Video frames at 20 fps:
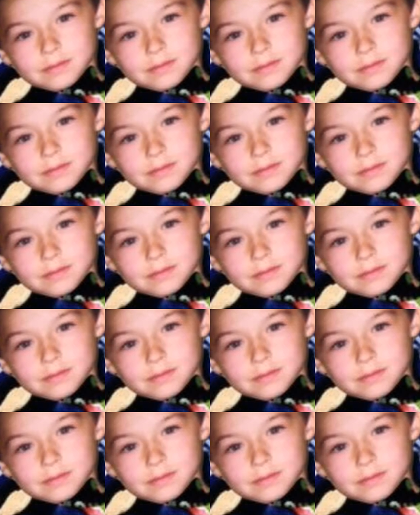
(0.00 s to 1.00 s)

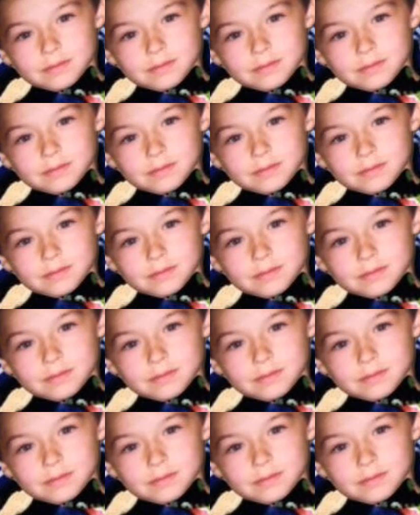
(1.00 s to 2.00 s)

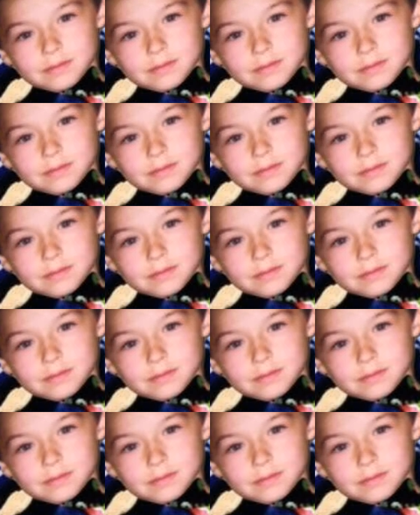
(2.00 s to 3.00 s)

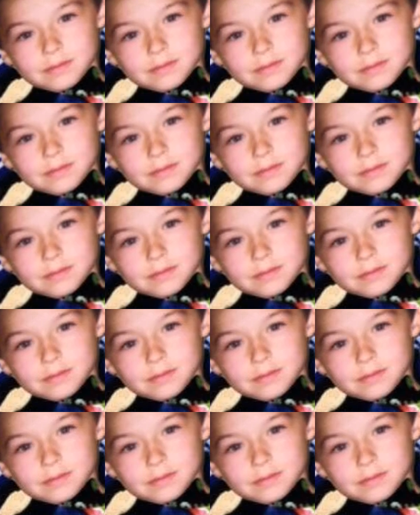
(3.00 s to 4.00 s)

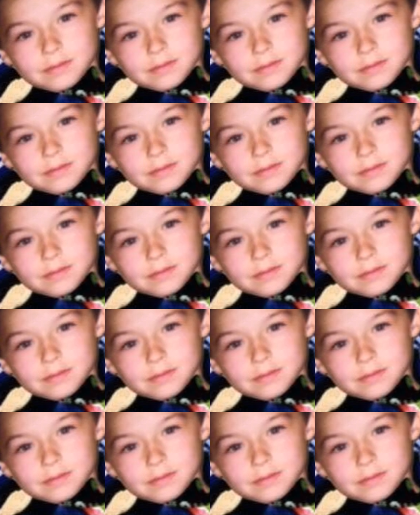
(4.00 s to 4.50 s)
The person shown says nothing.